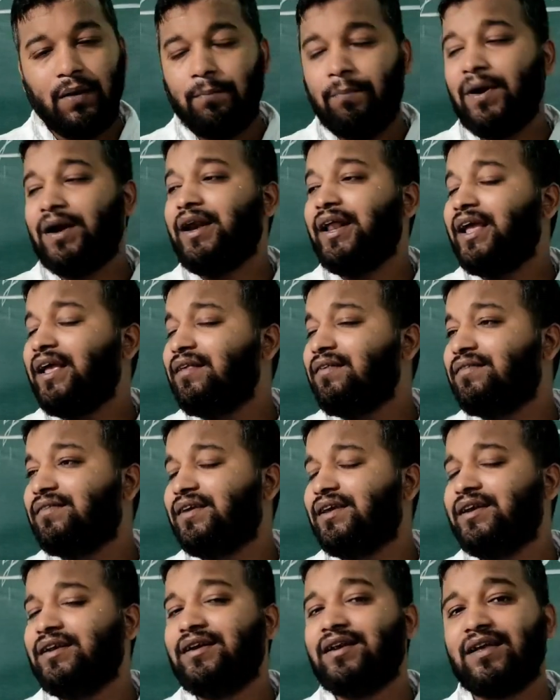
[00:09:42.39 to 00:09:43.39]
but a
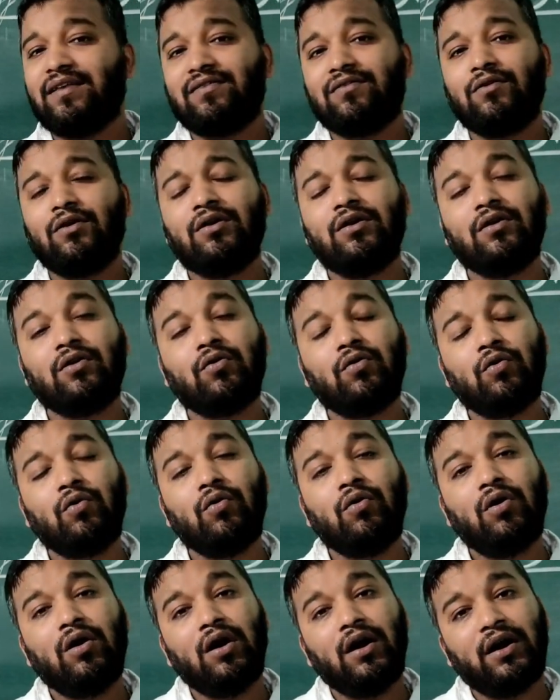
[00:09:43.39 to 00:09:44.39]
seed does not
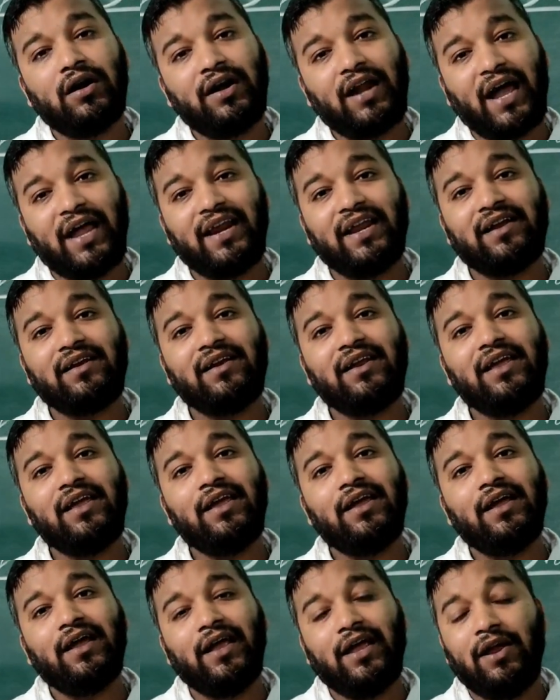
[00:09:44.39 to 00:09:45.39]
grow directly
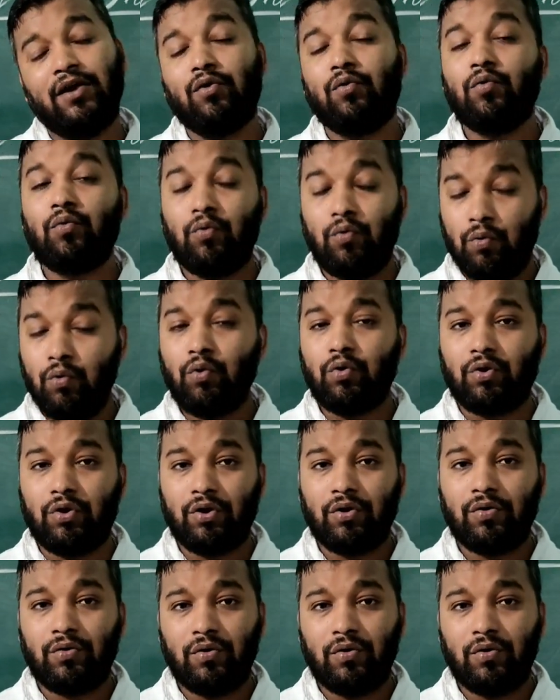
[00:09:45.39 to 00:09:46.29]
a root.